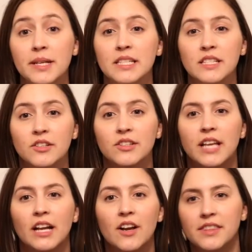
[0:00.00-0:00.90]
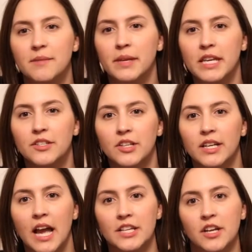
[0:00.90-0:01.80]
my sisters, I got them each an
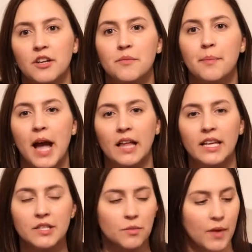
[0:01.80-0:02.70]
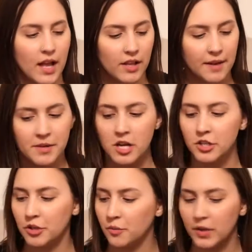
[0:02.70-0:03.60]
eyeshadow palette as well. I'm not
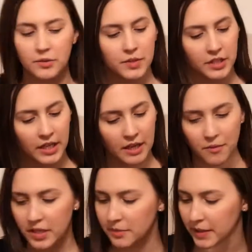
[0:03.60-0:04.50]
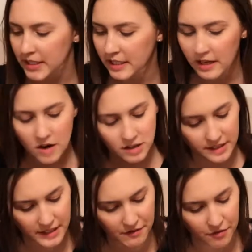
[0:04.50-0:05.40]
sure which one's gonna get which because they are
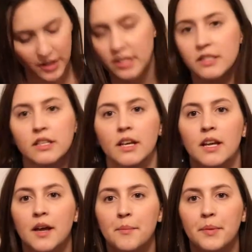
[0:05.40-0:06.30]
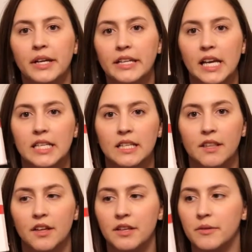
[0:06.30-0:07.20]
different. But yes, I
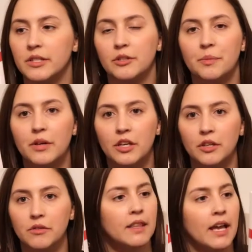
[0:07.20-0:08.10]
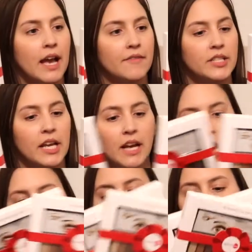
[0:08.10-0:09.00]
thought they were super cute. They have 10
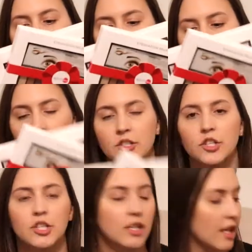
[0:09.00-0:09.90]
eyeshadows each.